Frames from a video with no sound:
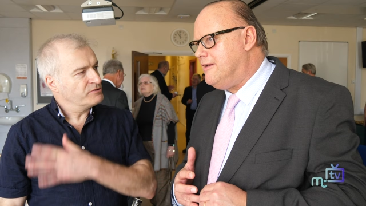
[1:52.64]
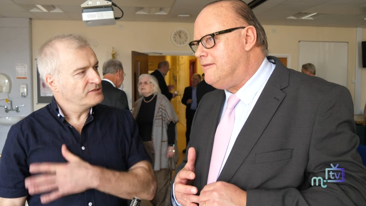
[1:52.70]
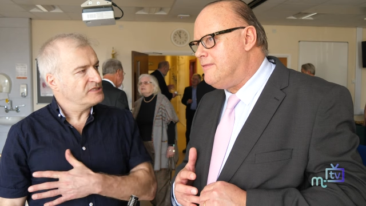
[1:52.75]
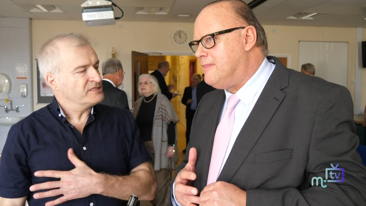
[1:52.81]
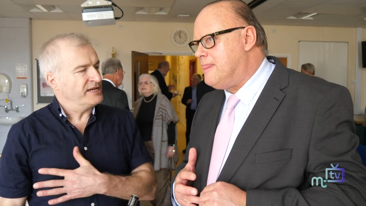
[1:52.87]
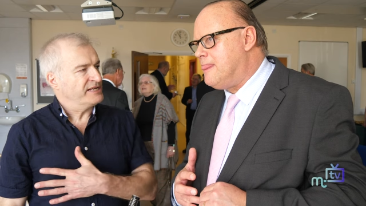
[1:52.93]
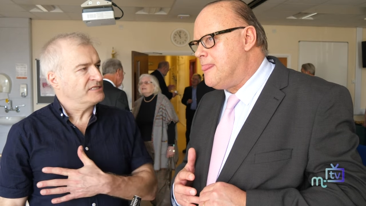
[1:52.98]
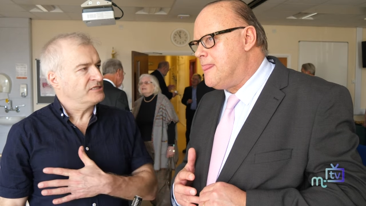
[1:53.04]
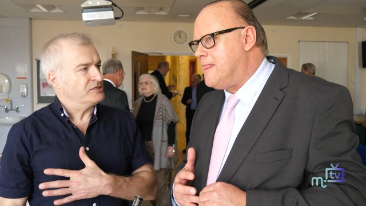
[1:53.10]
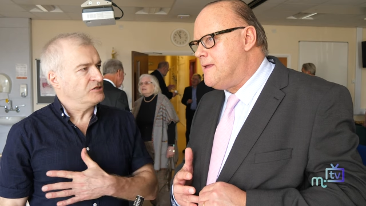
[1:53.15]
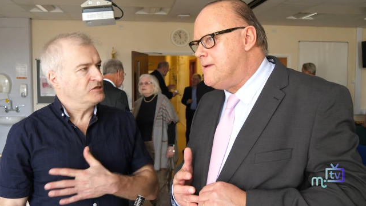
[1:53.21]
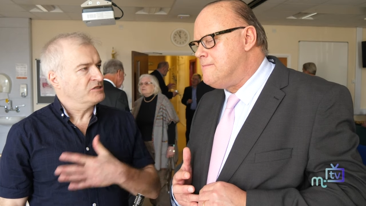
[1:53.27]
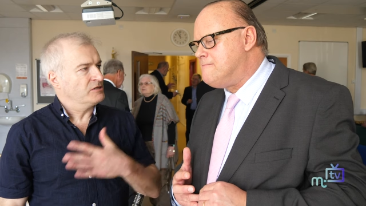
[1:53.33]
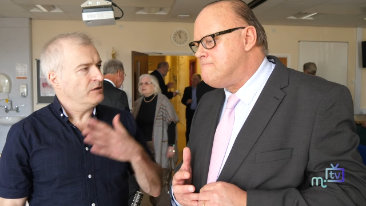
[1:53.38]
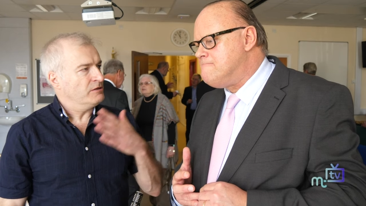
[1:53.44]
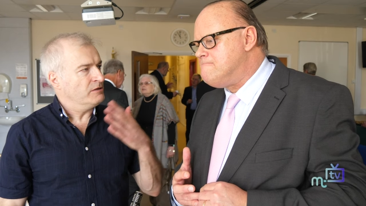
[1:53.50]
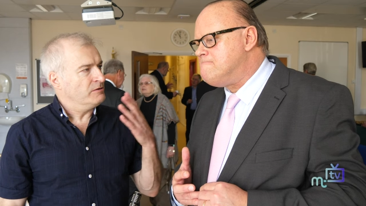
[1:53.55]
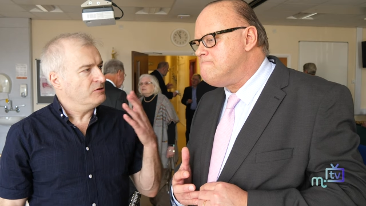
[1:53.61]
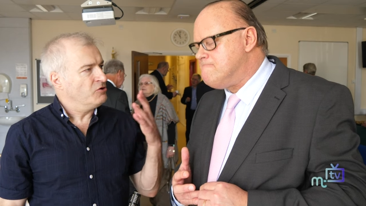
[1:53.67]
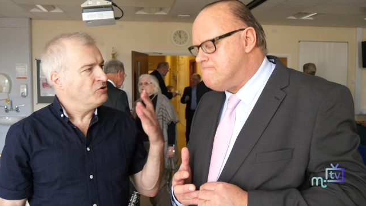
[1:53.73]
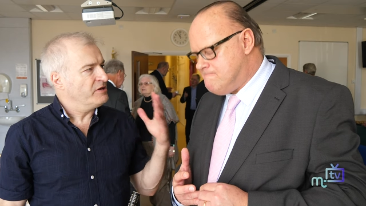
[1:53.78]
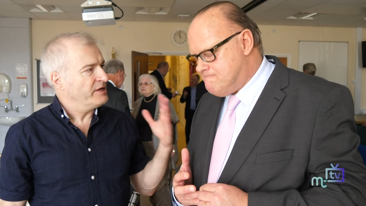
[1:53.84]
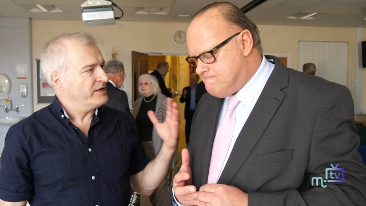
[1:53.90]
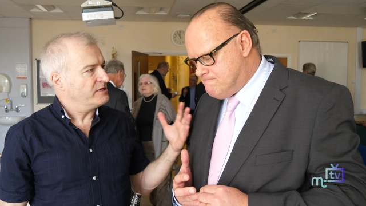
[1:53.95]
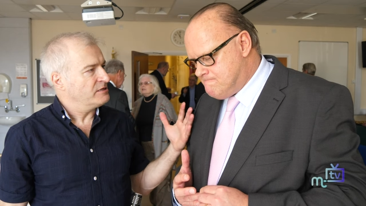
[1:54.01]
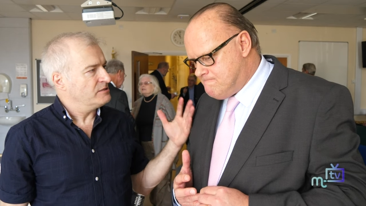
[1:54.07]
Speaker 1: yeah. detectors, the
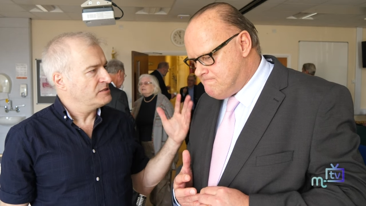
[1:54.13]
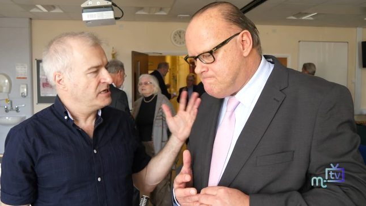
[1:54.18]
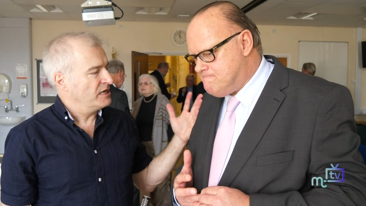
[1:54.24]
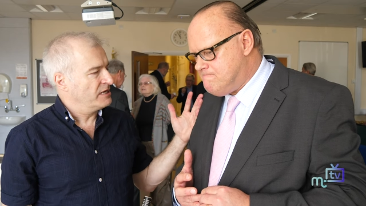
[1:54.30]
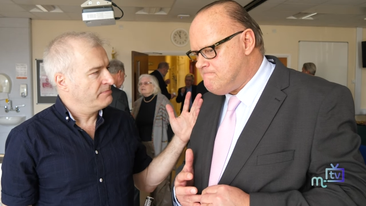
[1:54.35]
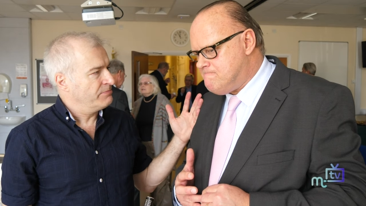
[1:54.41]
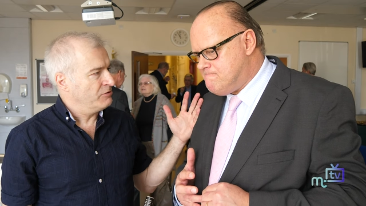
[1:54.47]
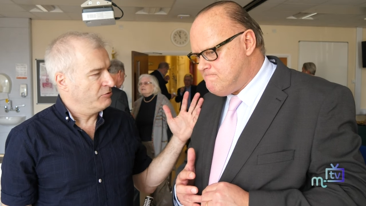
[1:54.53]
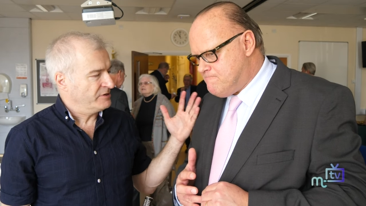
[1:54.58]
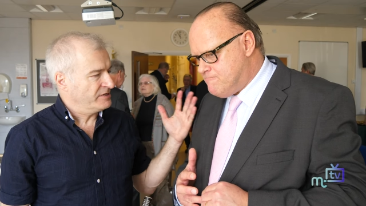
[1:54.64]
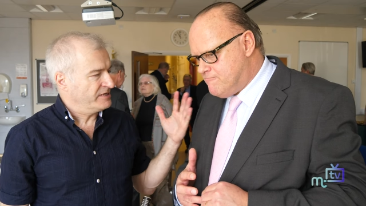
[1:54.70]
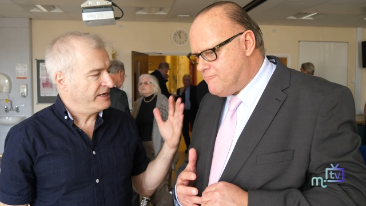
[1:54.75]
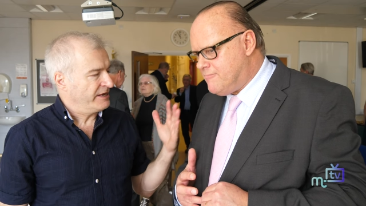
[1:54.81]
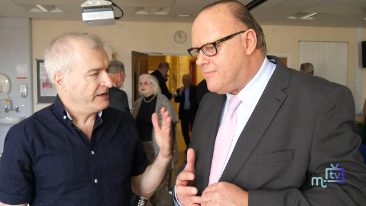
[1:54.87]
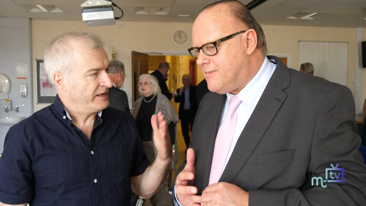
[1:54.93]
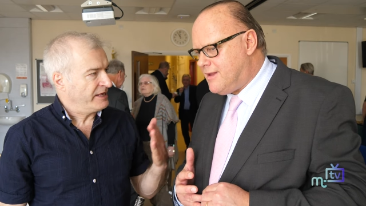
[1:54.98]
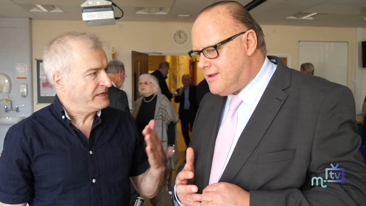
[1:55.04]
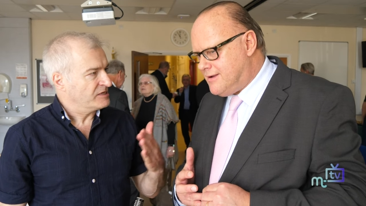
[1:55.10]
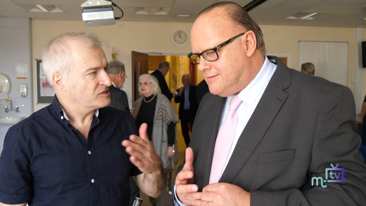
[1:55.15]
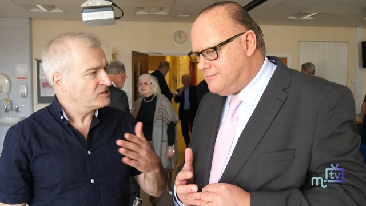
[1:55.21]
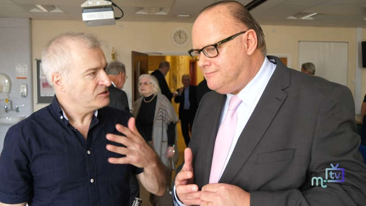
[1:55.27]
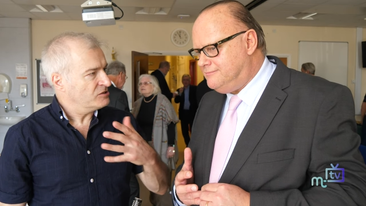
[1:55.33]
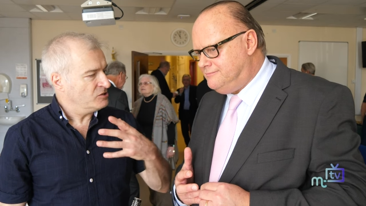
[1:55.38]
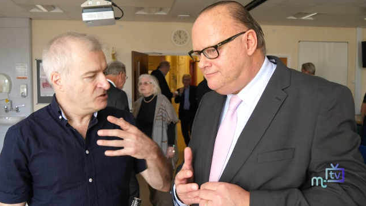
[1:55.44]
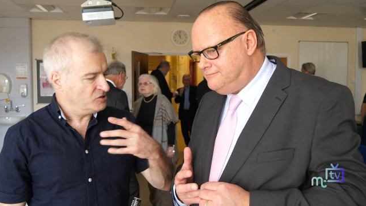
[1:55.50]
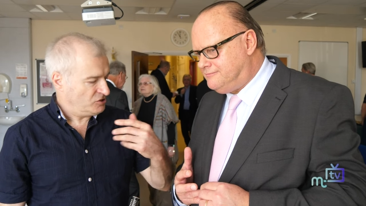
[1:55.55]
unique selling point here
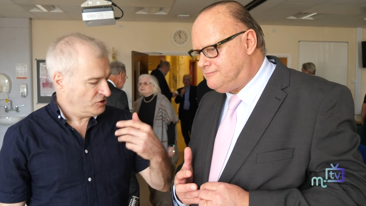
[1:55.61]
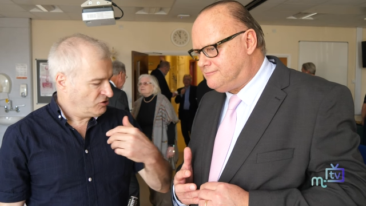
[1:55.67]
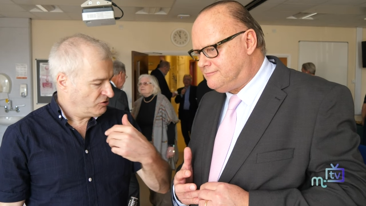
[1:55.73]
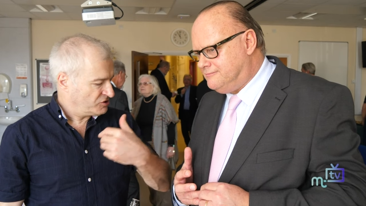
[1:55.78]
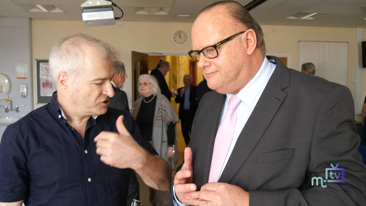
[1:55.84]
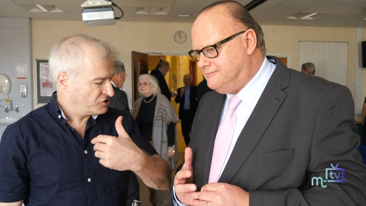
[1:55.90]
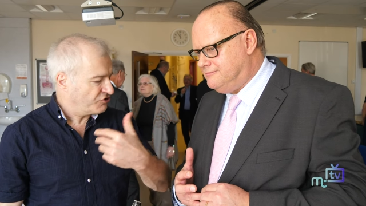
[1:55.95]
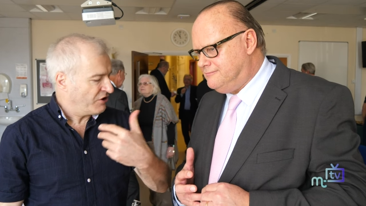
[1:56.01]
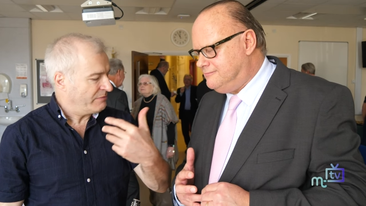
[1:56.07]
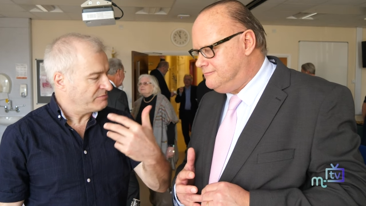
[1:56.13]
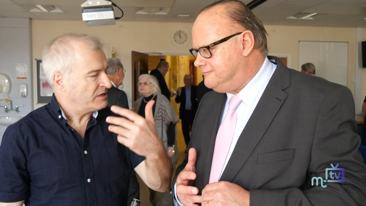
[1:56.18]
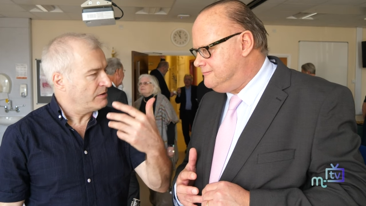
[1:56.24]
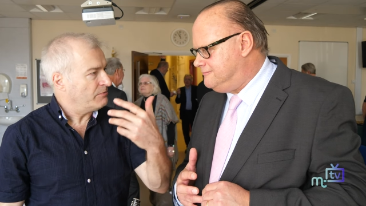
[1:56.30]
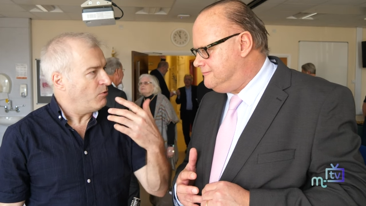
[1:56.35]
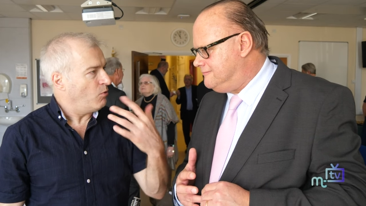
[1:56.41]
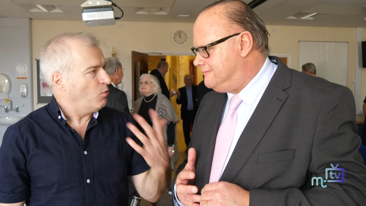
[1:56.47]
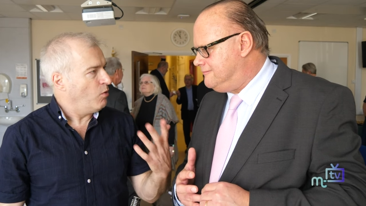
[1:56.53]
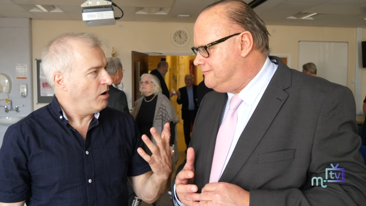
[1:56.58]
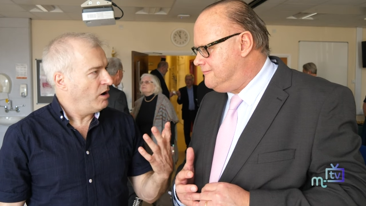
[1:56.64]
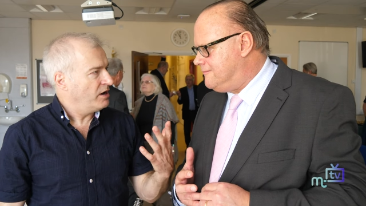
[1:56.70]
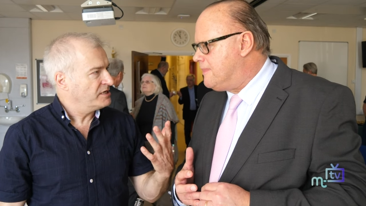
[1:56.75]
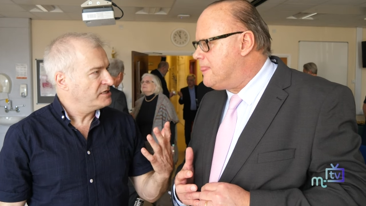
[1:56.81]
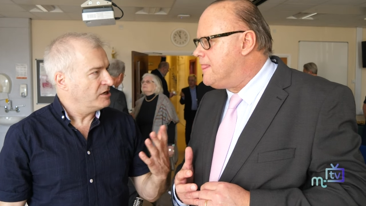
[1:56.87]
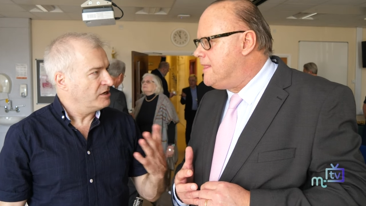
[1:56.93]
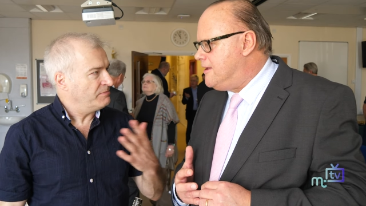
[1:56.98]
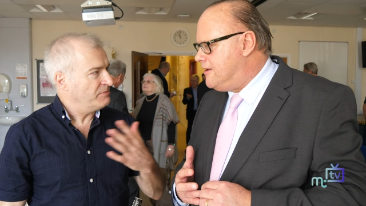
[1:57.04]
is that you're not strapped up,
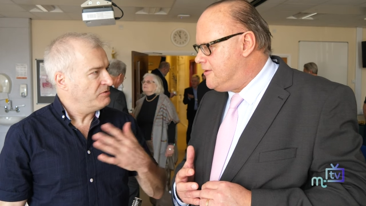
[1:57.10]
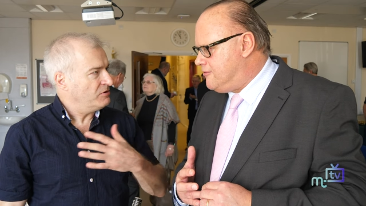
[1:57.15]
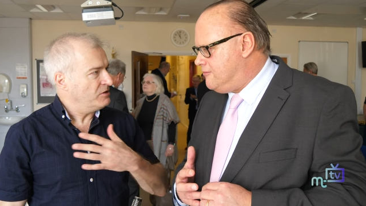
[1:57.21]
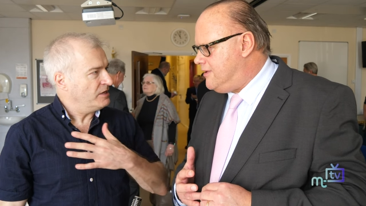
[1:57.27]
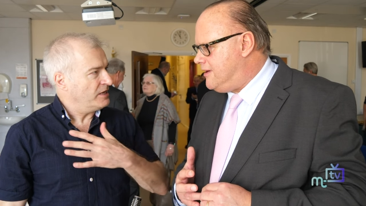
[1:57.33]
wired up.